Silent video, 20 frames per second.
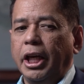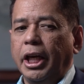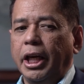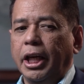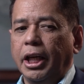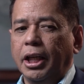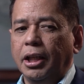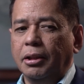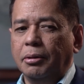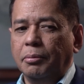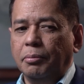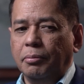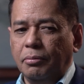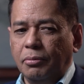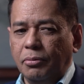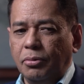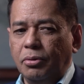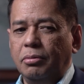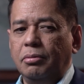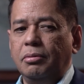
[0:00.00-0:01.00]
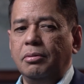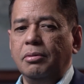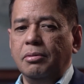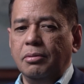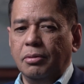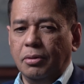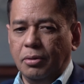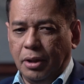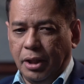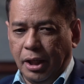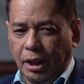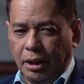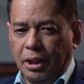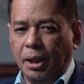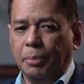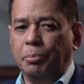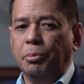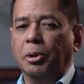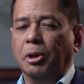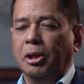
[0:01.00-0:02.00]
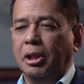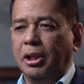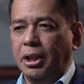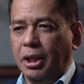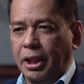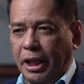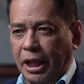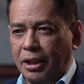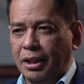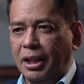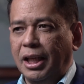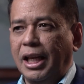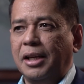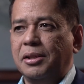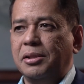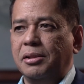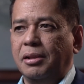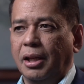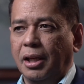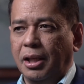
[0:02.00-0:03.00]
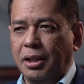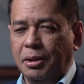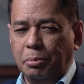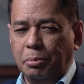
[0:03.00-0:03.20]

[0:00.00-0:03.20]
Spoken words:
And get up early again the next day